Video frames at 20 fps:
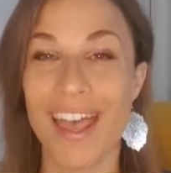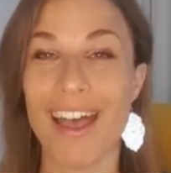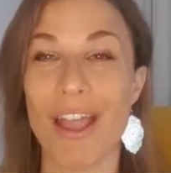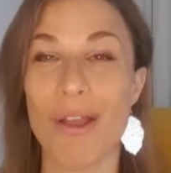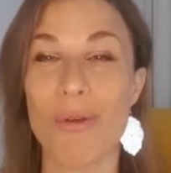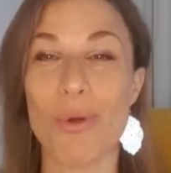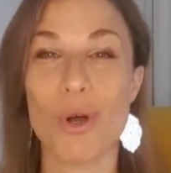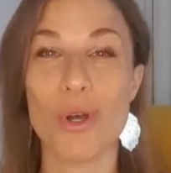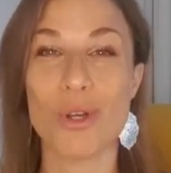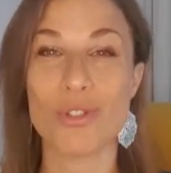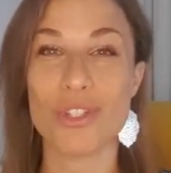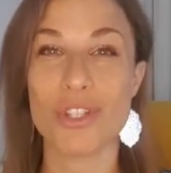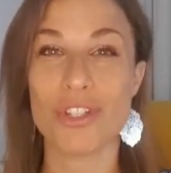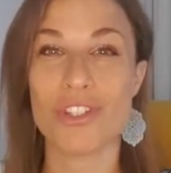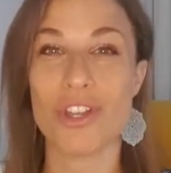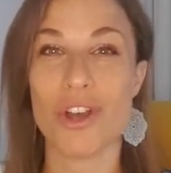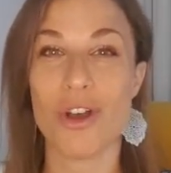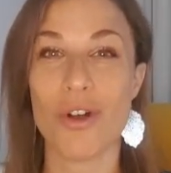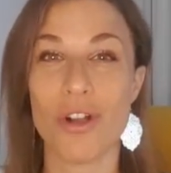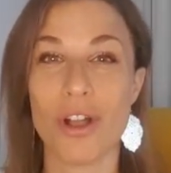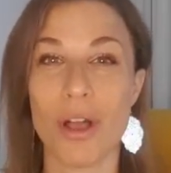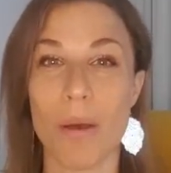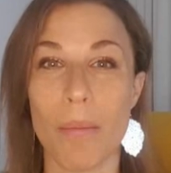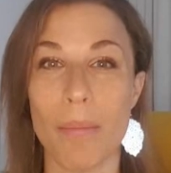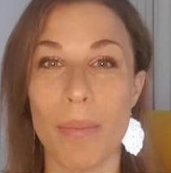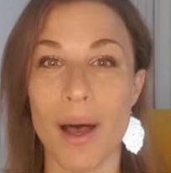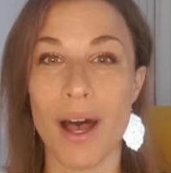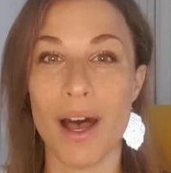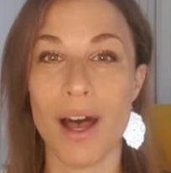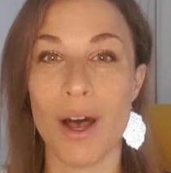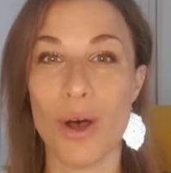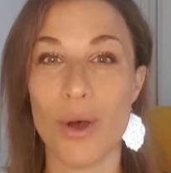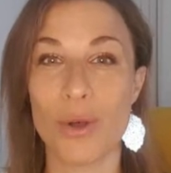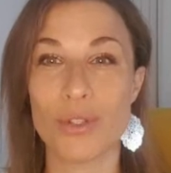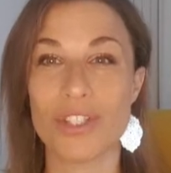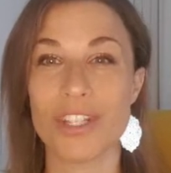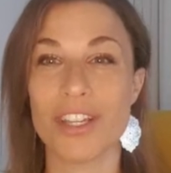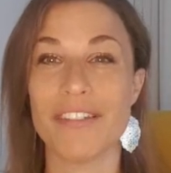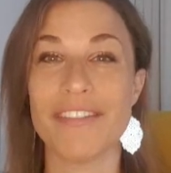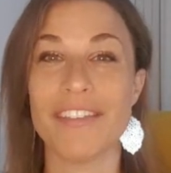I will also talk
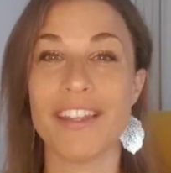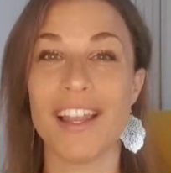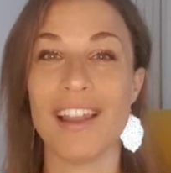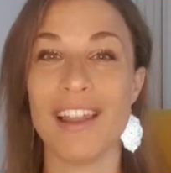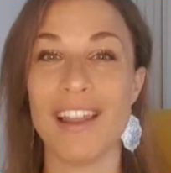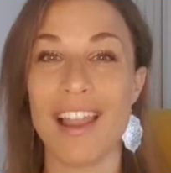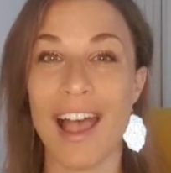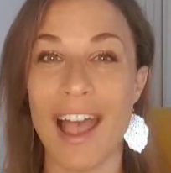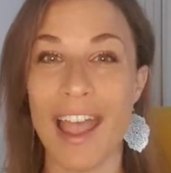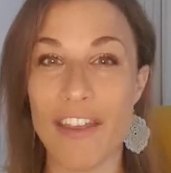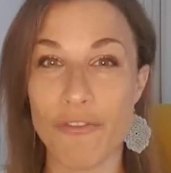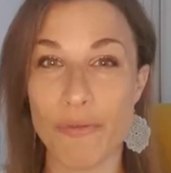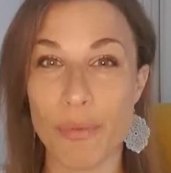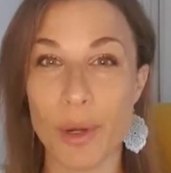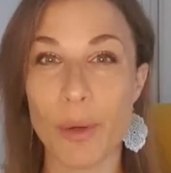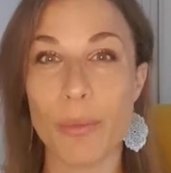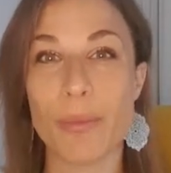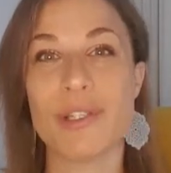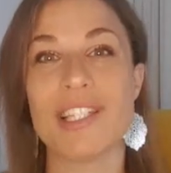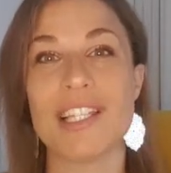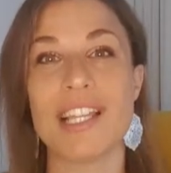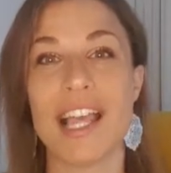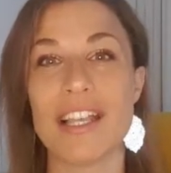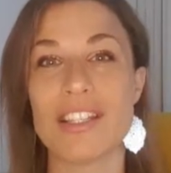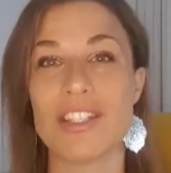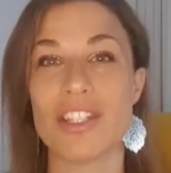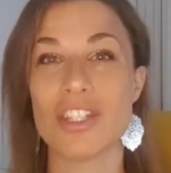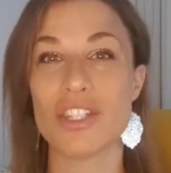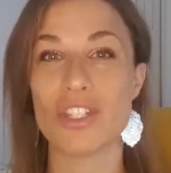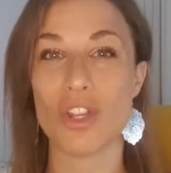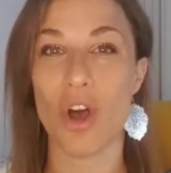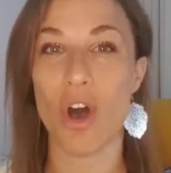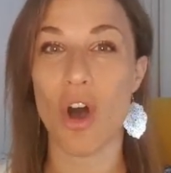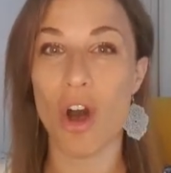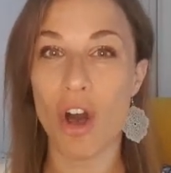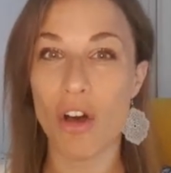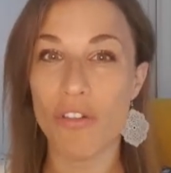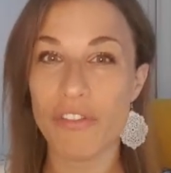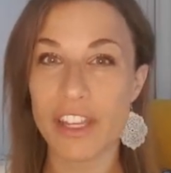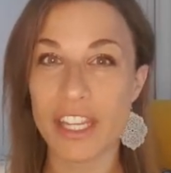about the life purpose lessons
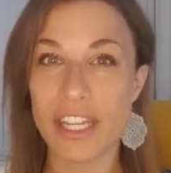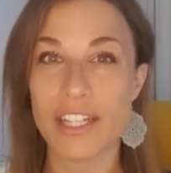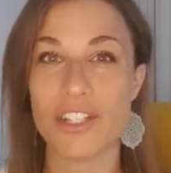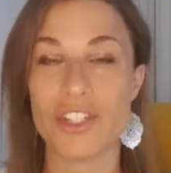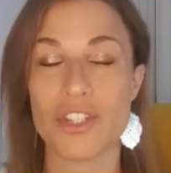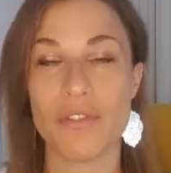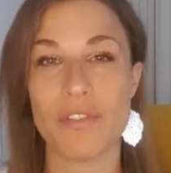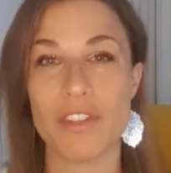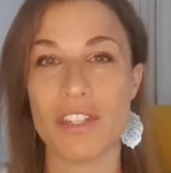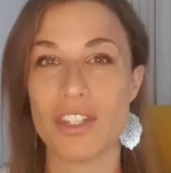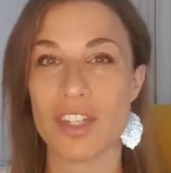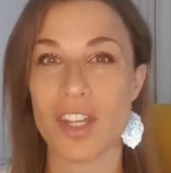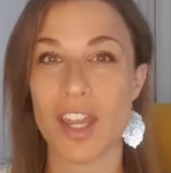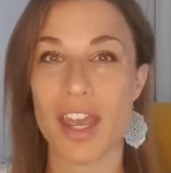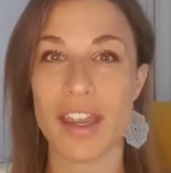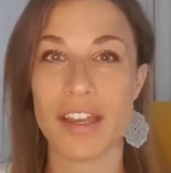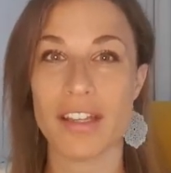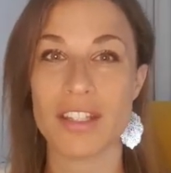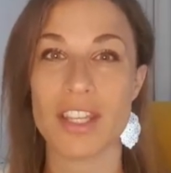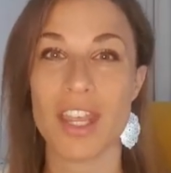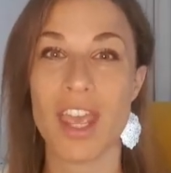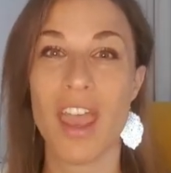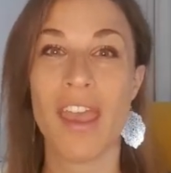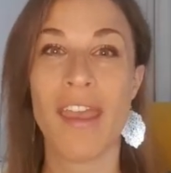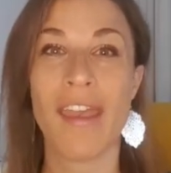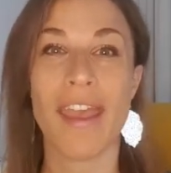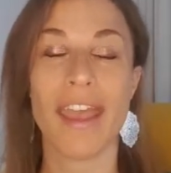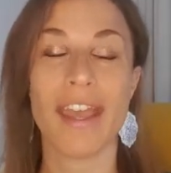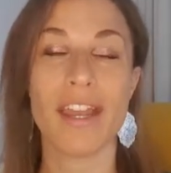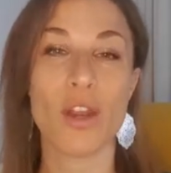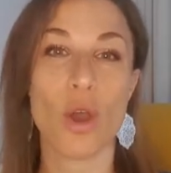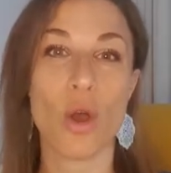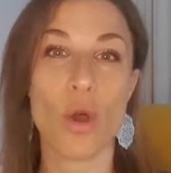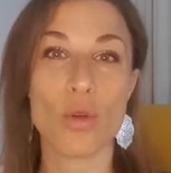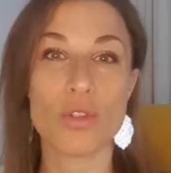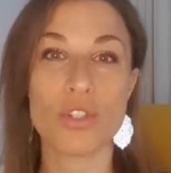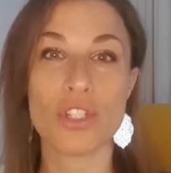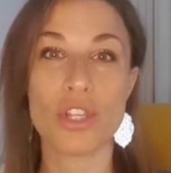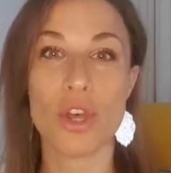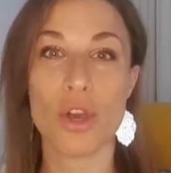of each of the signs and
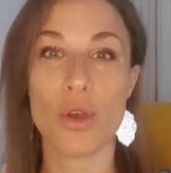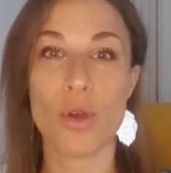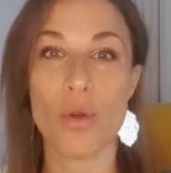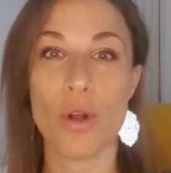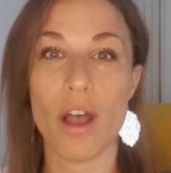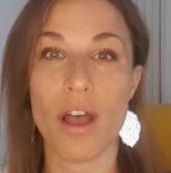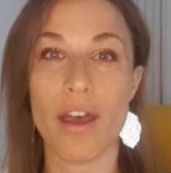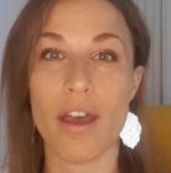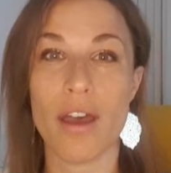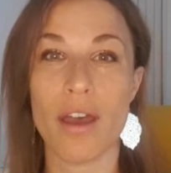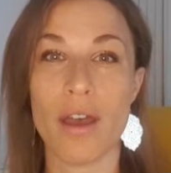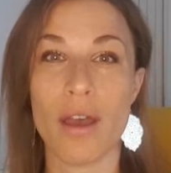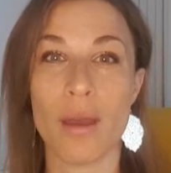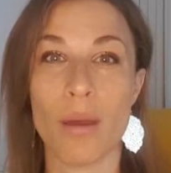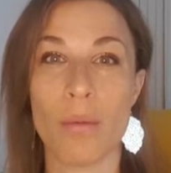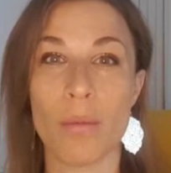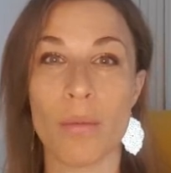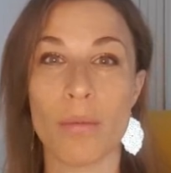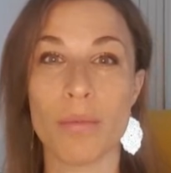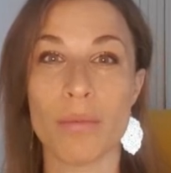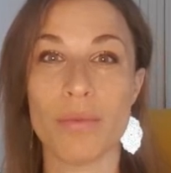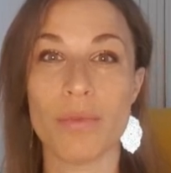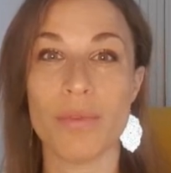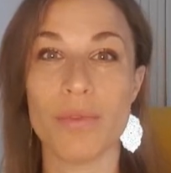also um,